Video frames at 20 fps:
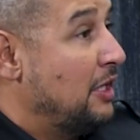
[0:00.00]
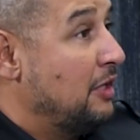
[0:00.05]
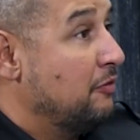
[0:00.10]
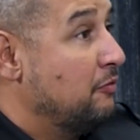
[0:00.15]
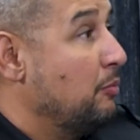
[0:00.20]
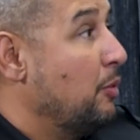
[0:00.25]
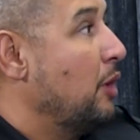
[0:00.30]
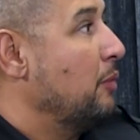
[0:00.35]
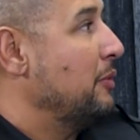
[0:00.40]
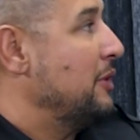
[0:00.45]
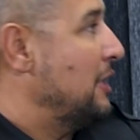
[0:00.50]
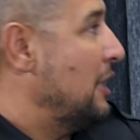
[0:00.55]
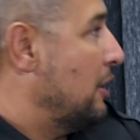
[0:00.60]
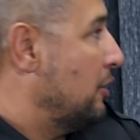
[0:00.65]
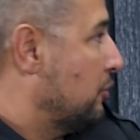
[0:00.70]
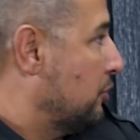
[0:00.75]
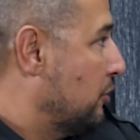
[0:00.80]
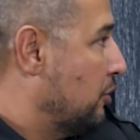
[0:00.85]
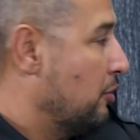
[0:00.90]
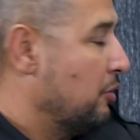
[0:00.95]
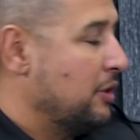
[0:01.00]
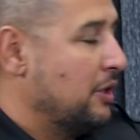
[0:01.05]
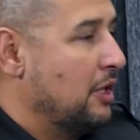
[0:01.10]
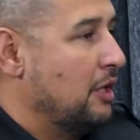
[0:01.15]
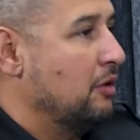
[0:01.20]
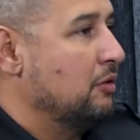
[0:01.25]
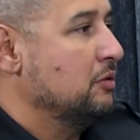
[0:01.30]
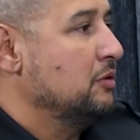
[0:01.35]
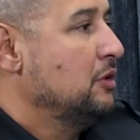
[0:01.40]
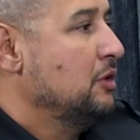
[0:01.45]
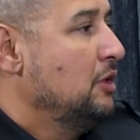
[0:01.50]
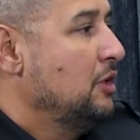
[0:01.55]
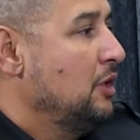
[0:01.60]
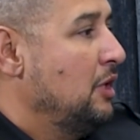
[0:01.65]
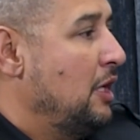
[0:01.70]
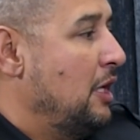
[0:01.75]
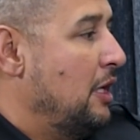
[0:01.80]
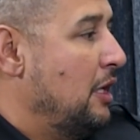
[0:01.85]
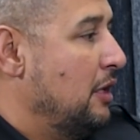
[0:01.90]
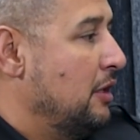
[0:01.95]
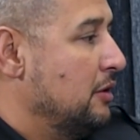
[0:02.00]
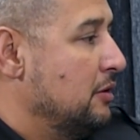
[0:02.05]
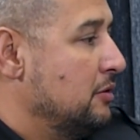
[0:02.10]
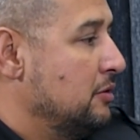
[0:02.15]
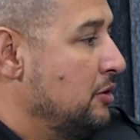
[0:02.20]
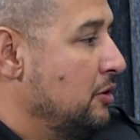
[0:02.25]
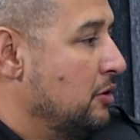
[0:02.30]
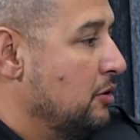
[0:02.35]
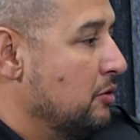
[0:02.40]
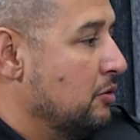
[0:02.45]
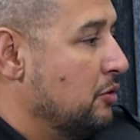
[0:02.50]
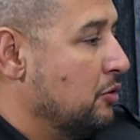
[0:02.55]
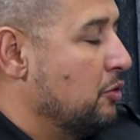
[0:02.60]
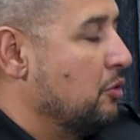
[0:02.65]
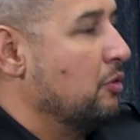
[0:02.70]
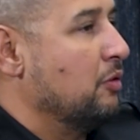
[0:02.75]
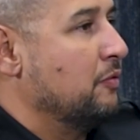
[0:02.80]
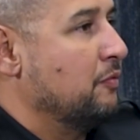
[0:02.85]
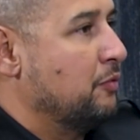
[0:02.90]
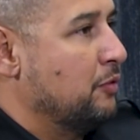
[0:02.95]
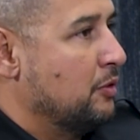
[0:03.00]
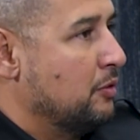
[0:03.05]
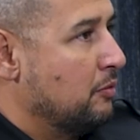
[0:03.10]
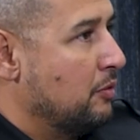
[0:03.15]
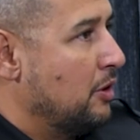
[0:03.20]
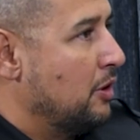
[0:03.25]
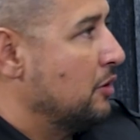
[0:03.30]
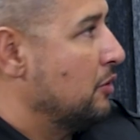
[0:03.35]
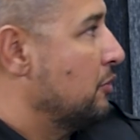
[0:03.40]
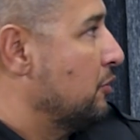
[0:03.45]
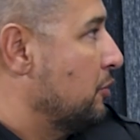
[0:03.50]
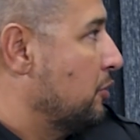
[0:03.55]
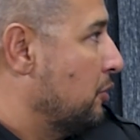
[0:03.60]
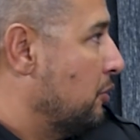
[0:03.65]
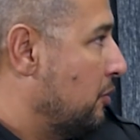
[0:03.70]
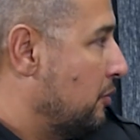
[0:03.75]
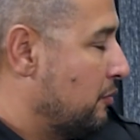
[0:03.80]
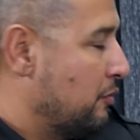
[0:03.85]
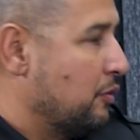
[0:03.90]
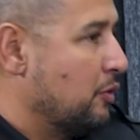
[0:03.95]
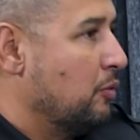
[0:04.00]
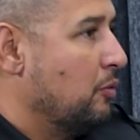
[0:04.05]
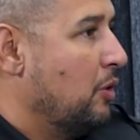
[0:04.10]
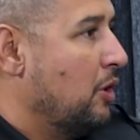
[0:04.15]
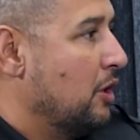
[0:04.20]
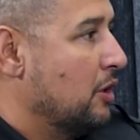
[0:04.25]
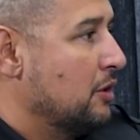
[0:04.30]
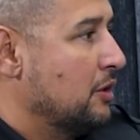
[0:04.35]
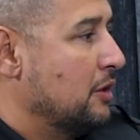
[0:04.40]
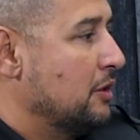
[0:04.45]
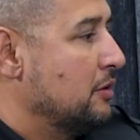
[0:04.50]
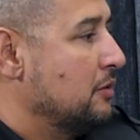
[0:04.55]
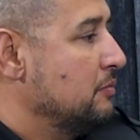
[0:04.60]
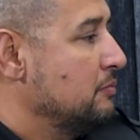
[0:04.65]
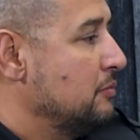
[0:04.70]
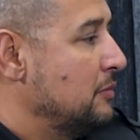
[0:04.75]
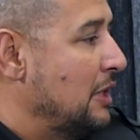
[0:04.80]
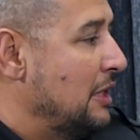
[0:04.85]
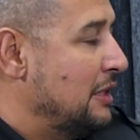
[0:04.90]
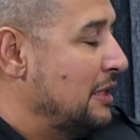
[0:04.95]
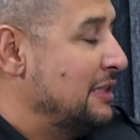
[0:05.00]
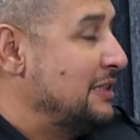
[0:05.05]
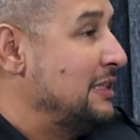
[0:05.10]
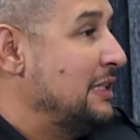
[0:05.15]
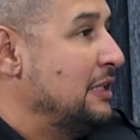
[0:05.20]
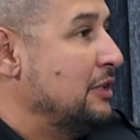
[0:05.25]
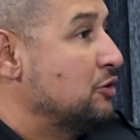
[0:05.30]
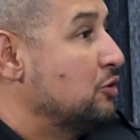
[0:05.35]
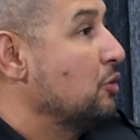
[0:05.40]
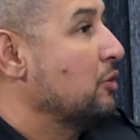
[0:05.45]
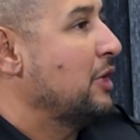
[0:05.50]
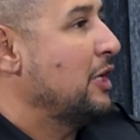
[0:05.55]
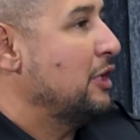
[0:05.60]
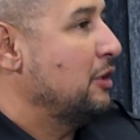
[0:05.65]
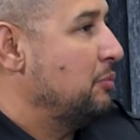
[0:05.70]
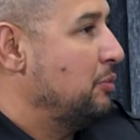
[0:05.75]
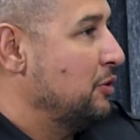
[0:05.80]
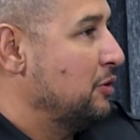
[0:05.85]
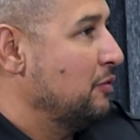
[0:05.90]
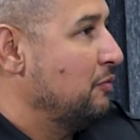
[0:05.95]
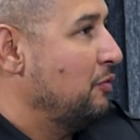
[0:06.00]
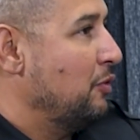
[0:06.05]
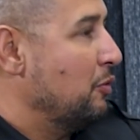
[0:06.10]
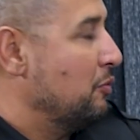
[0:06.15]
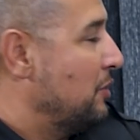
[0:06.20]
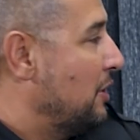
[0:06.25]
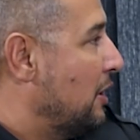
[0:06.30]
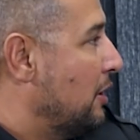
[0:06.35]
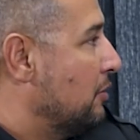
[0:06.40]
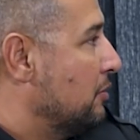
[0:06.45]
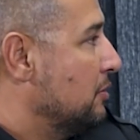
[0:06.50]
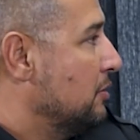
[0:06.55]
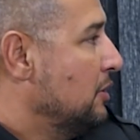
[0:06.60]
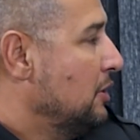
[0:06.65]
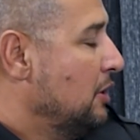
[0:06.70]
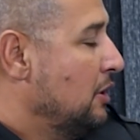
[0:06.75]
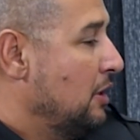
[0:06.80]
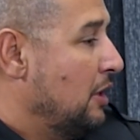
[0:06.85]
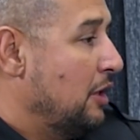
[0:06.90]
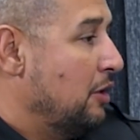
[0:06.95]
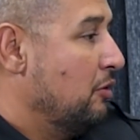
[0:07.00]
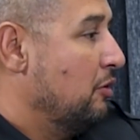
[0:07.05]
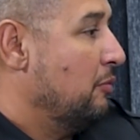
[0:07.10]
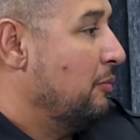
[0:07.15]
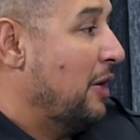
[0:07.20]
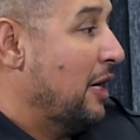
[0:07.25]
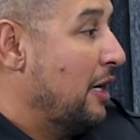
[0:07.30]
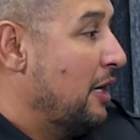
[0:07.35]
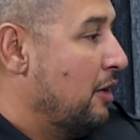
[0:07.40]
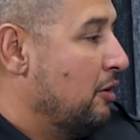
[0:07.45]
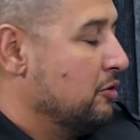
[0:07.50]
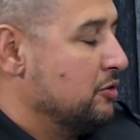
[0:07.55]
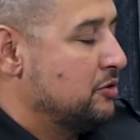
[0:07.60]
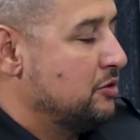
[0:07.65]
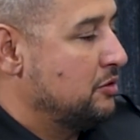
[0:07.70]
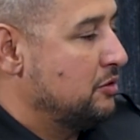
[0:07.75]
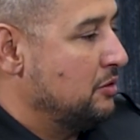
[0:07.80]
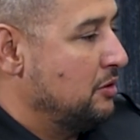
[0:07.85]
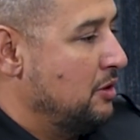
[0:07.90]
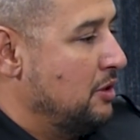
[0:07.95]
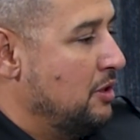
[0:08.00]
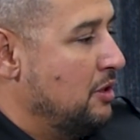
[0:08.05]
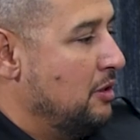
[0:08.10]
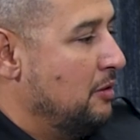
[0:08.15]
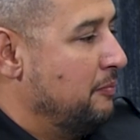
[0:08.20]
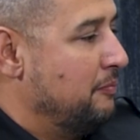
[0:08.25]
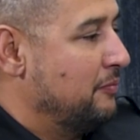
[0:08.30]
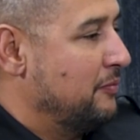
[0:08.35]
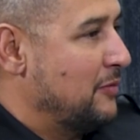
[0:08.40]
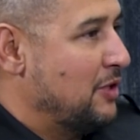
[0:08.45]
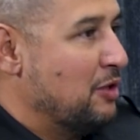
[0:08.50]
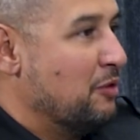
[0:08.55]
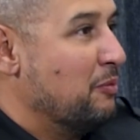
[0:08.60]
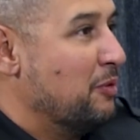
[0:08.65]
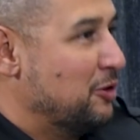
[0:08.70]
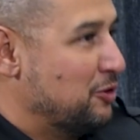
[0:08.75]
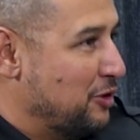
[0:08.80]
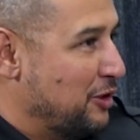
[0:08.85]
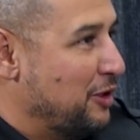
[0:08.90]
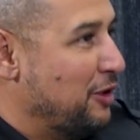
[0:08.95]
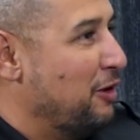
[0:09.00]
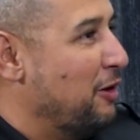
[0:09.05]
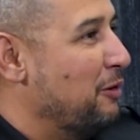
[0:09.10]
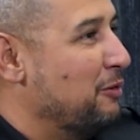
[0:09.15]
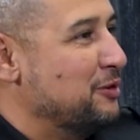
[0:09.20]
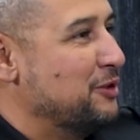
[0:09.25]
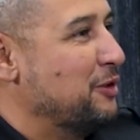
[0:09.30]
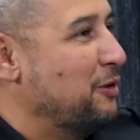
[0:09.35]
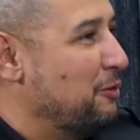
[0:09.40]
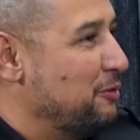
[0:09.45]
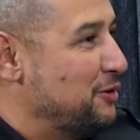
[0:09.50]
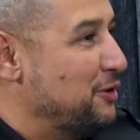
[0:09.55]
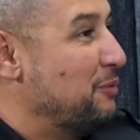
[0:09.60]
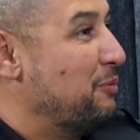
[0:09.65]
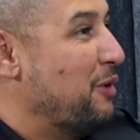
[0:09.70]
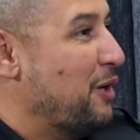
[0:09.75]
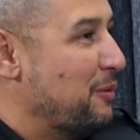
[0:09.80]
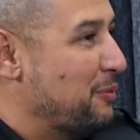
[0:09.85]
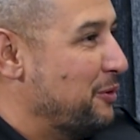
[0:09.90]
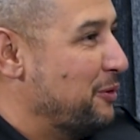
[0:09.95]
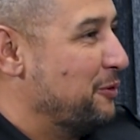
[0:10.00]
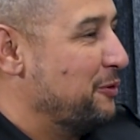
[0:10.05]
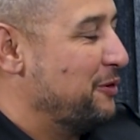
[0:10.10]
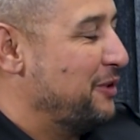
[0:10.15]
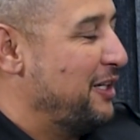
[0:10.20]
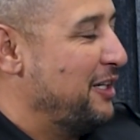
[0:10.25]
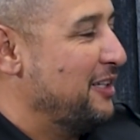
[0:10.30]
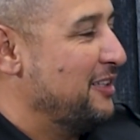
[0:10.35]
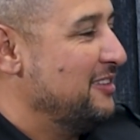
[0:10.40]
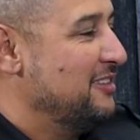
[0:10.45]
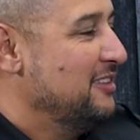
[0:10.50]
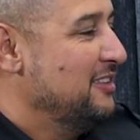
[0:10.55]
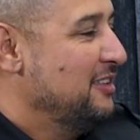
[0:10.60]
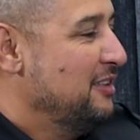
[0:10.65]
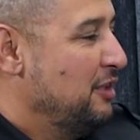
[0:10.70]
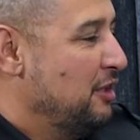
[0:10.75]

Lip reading: hey, if mom and dad are going out and, they're going for a run or they're going for a walk, and they see it's okay to put the phone down. I know in my house, much like you, I wasn't always the popular dad.